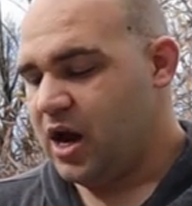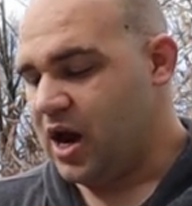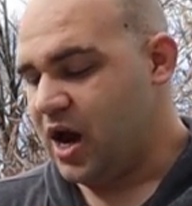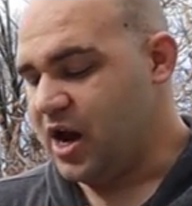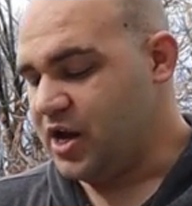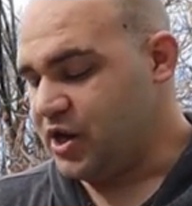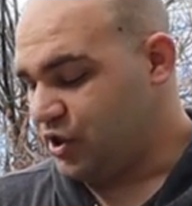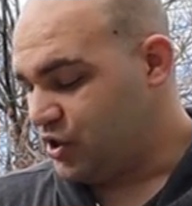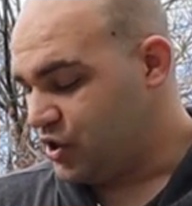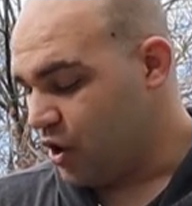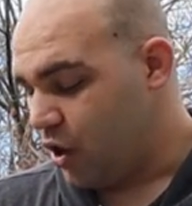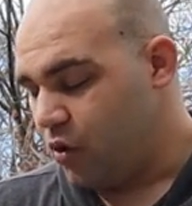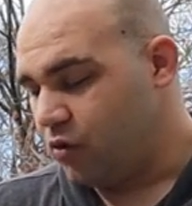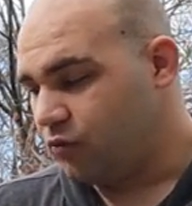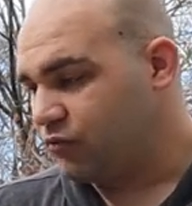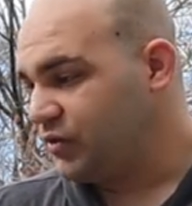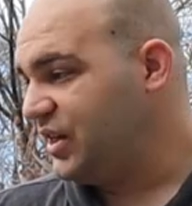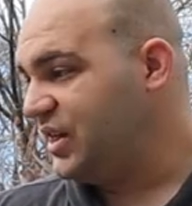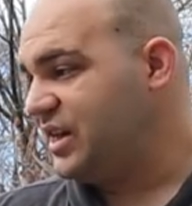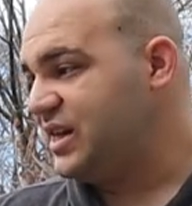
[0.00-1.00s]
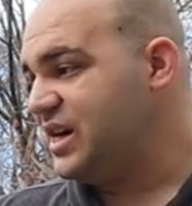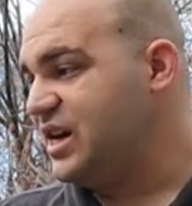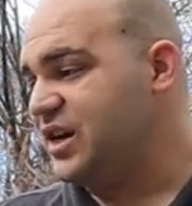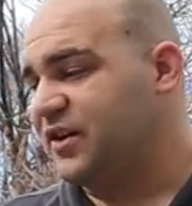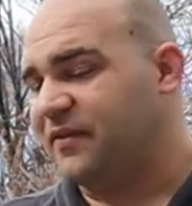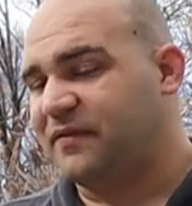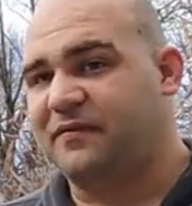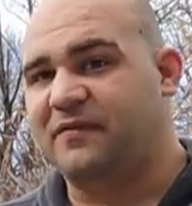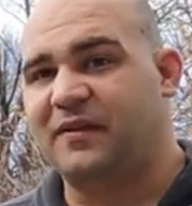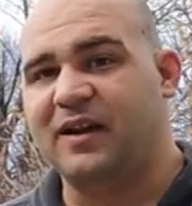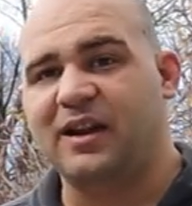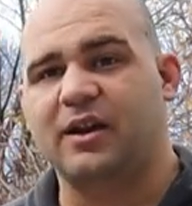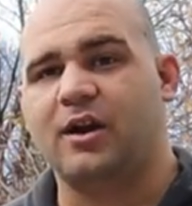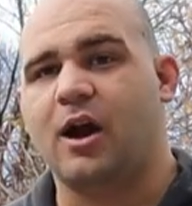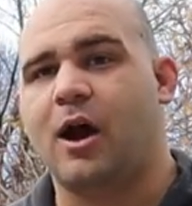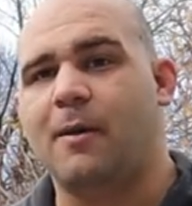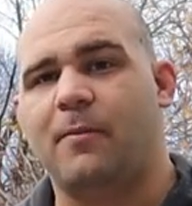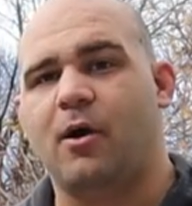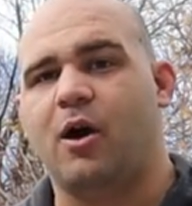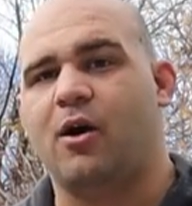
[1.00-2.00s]
uh, you don't really need to fill
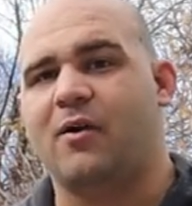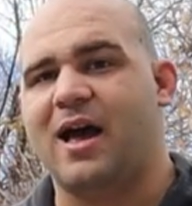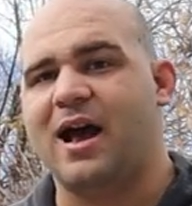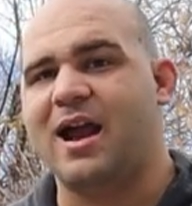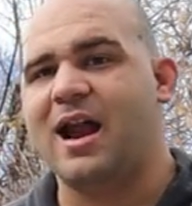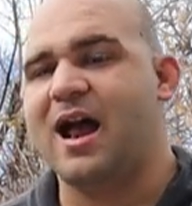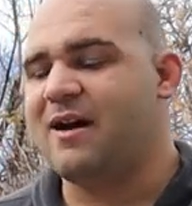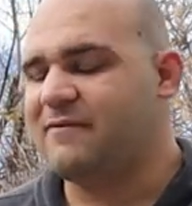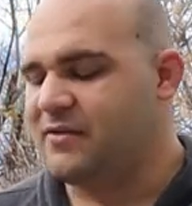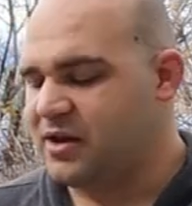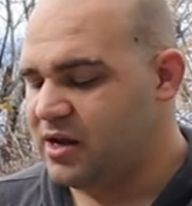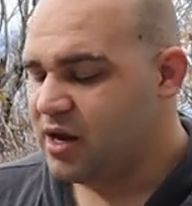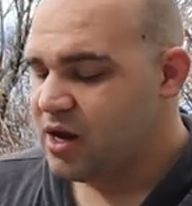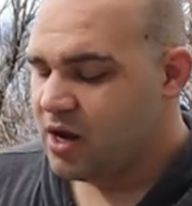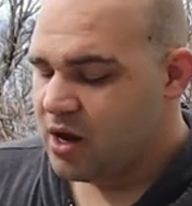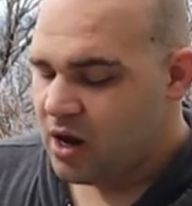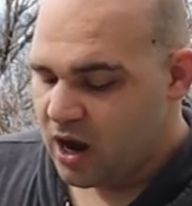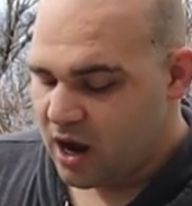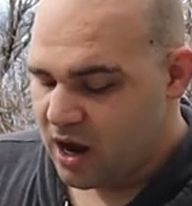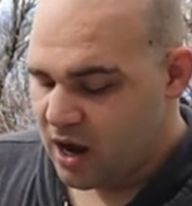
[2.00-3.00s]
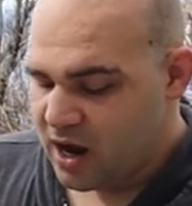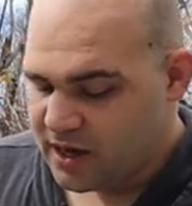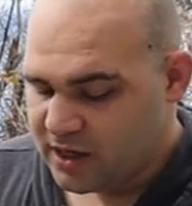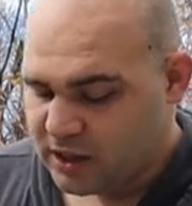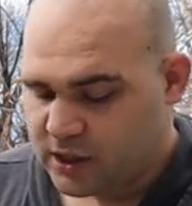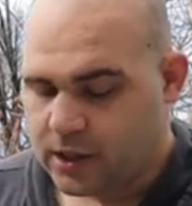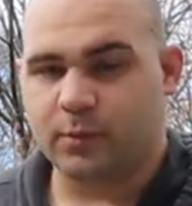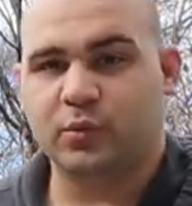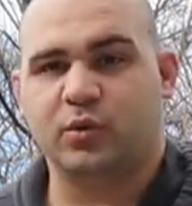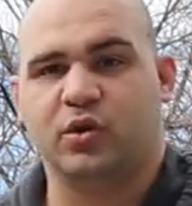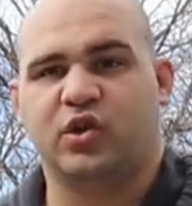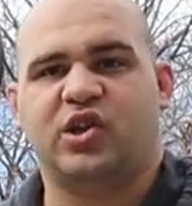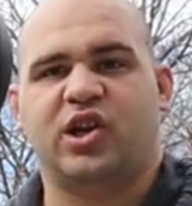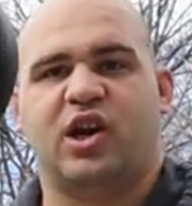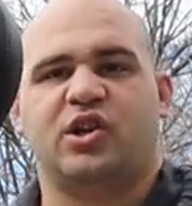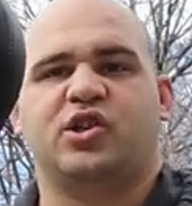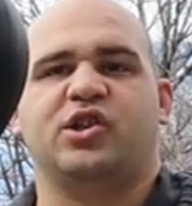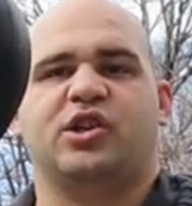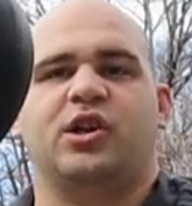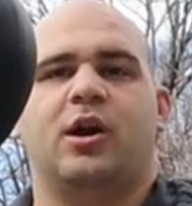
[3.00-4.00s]
it up all that heavy uh, and it comes with
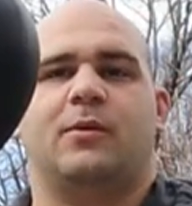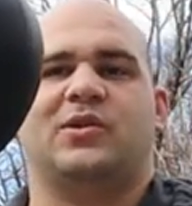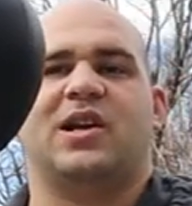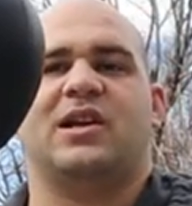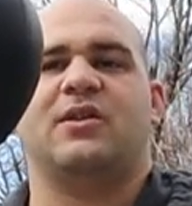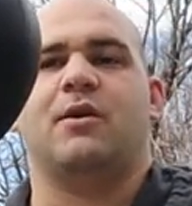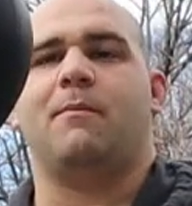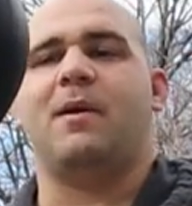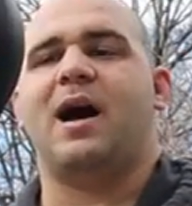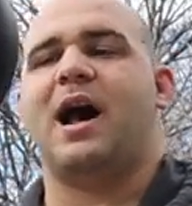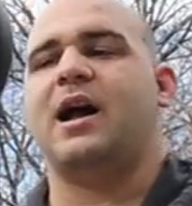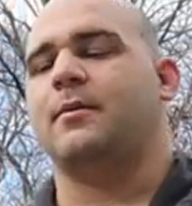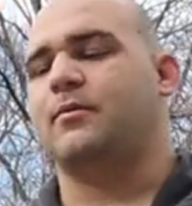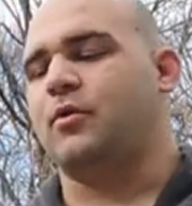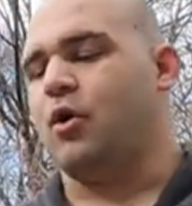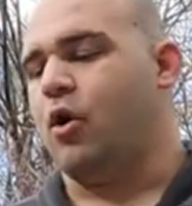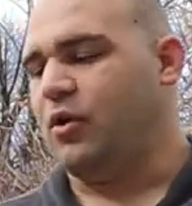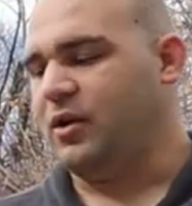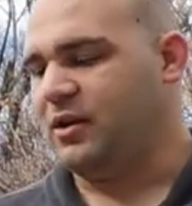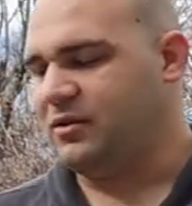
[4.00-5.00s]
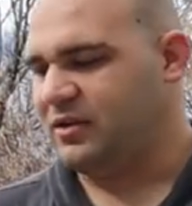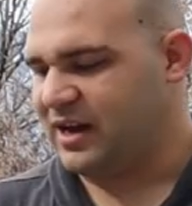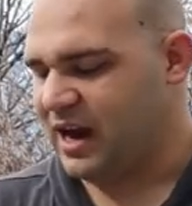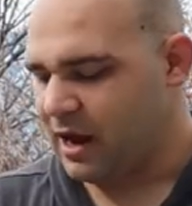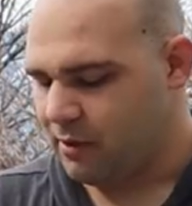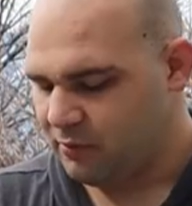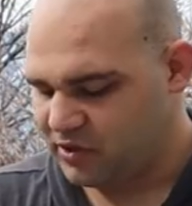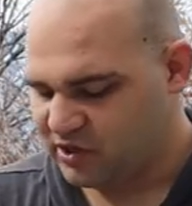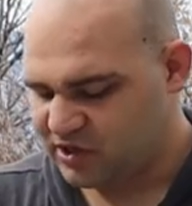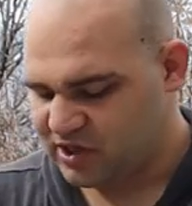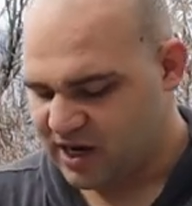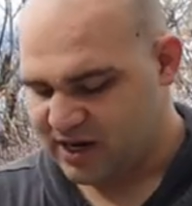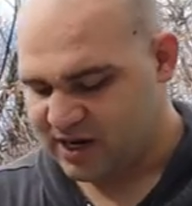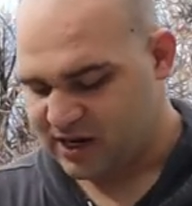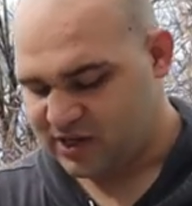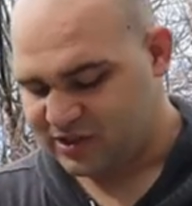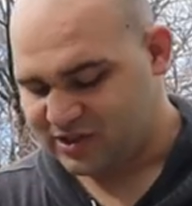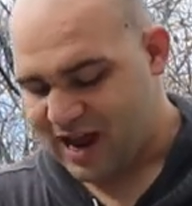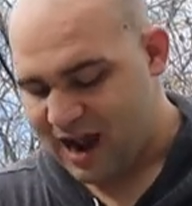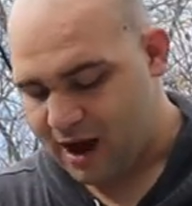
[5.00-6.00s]
suction cups on the bottom the only thing I would say
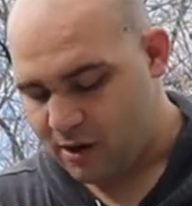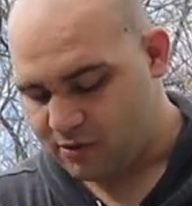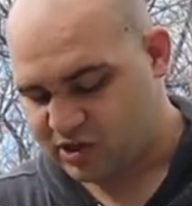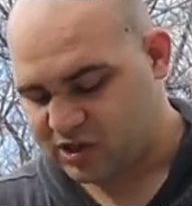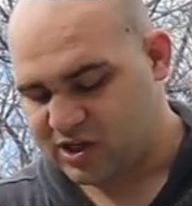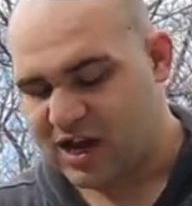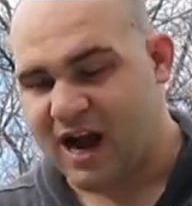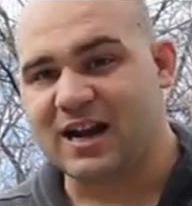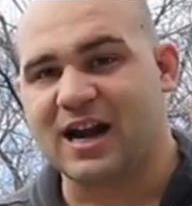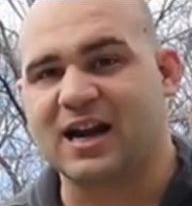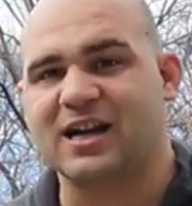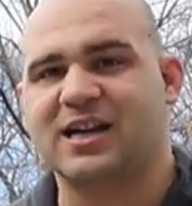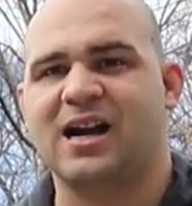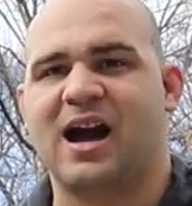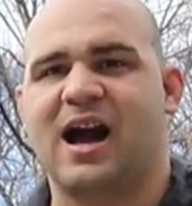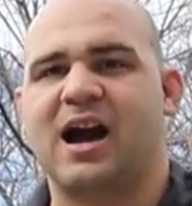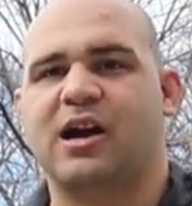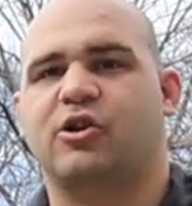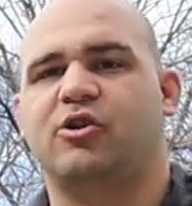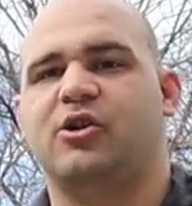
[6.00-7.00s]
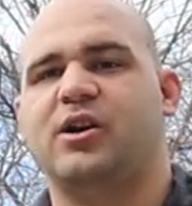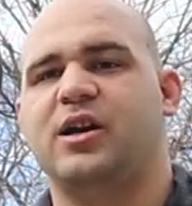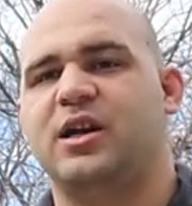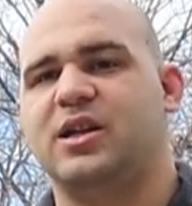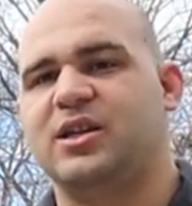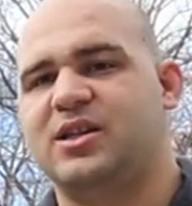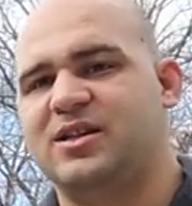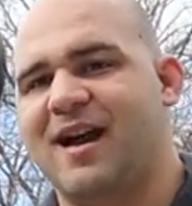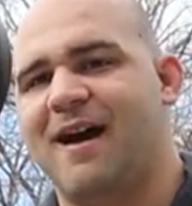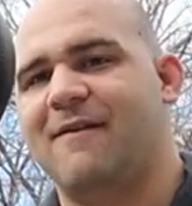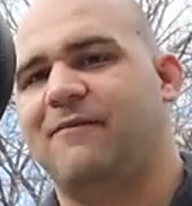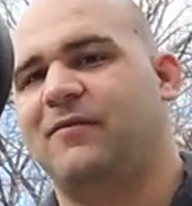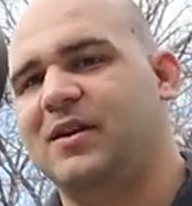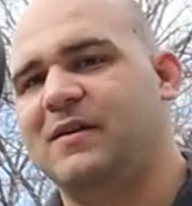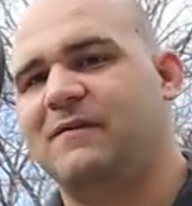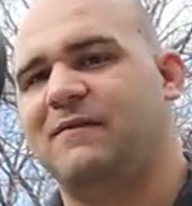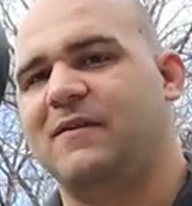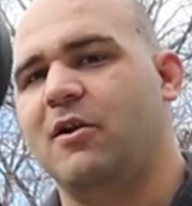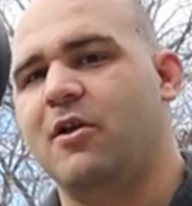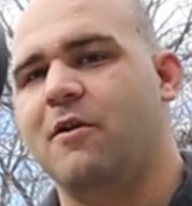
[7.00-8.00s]
is outside on concrete
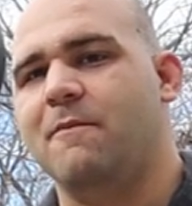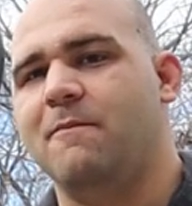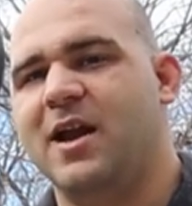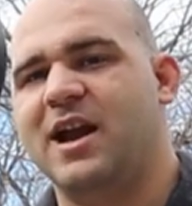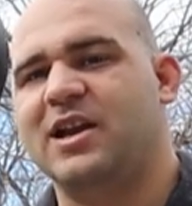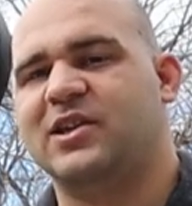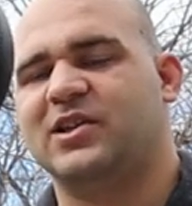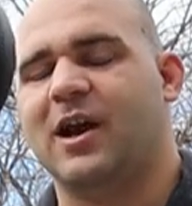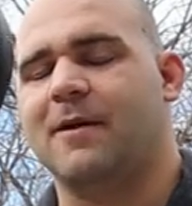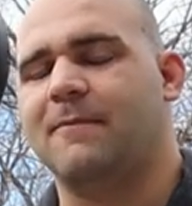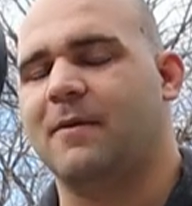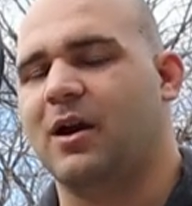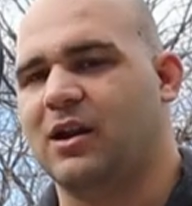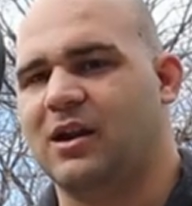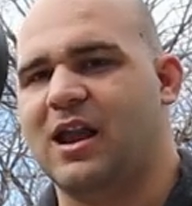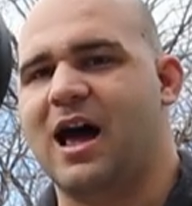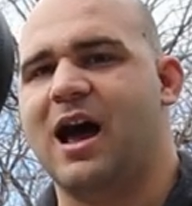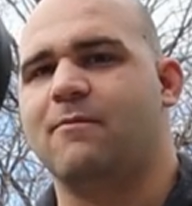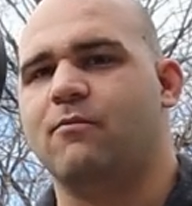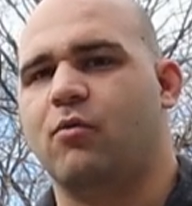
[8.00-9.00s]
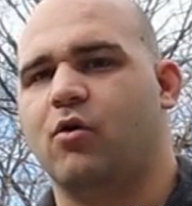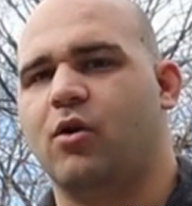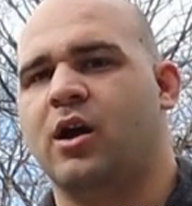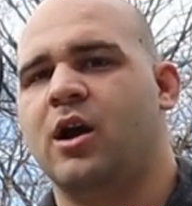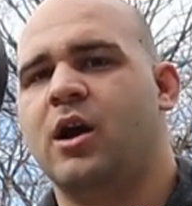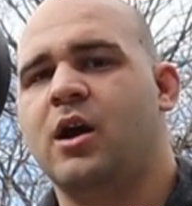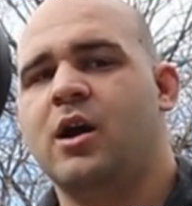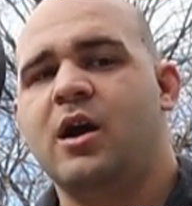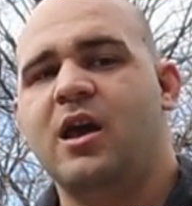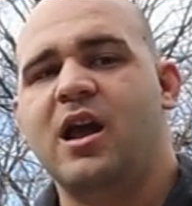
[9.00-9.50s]
definitely fill the base up a lot more